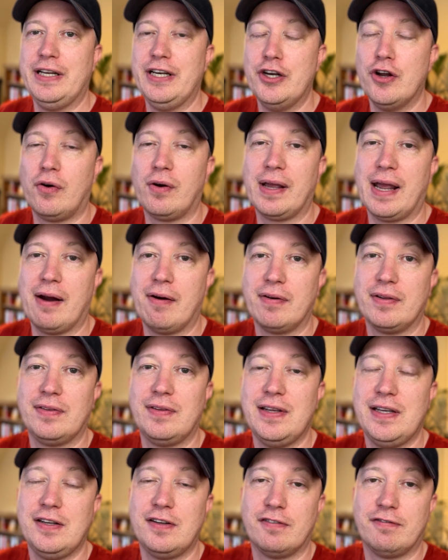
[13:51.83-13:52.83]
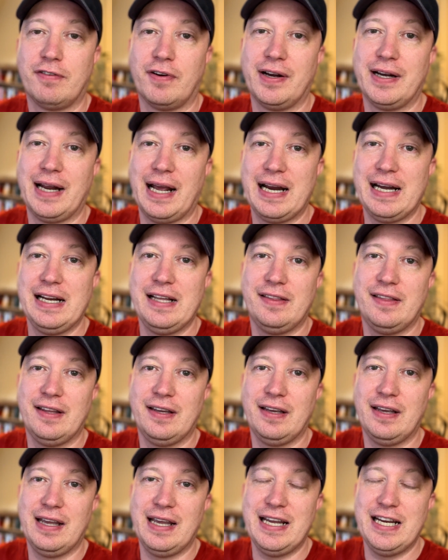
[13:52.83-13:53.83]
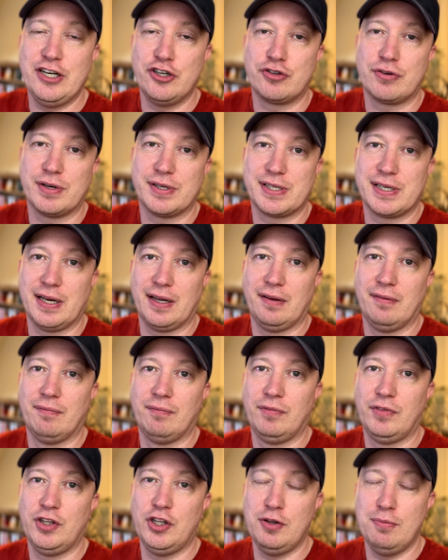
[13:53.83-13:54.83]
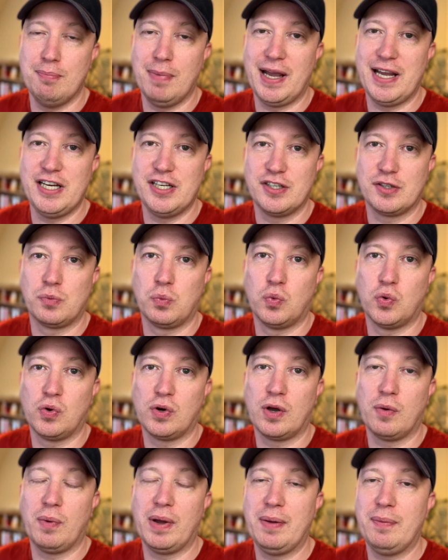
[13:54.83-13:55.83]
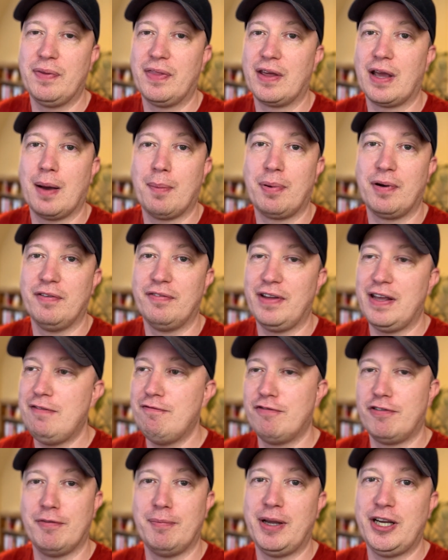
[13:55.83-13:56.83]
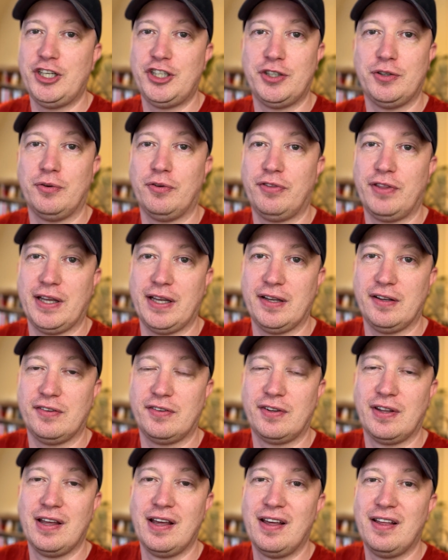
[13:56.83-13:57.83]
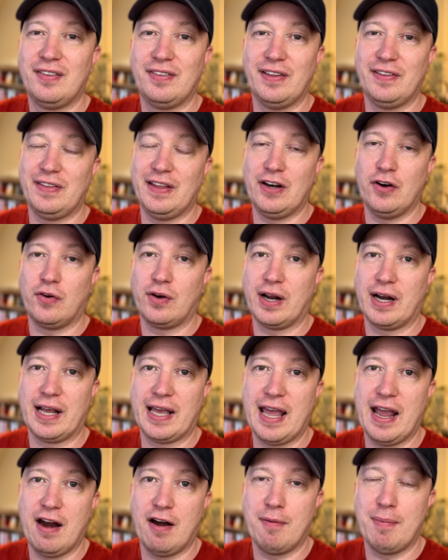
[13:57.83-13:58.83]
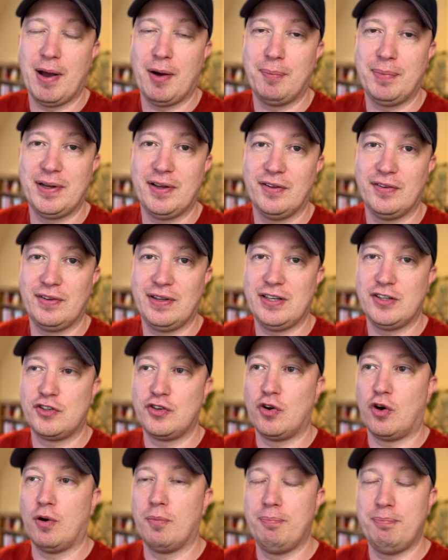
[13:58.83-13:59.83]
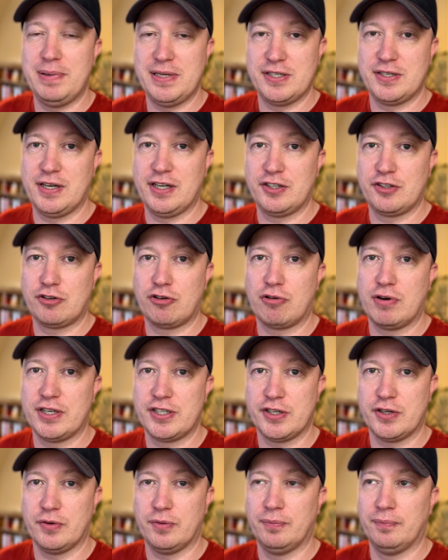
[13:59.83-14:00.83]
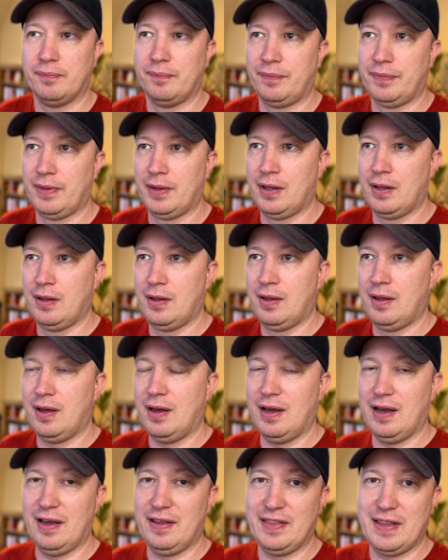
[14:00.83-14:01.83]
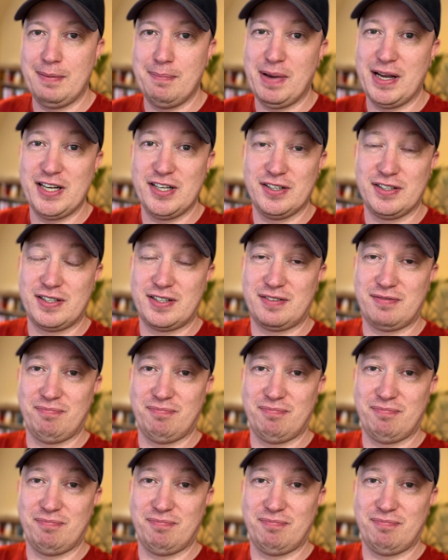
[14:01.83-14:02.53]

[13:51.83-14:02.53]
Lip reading: not guaranteed to find anything interesting. You may just walk away with a couple of informational things that they're not going to care about because it's not business critical. They may just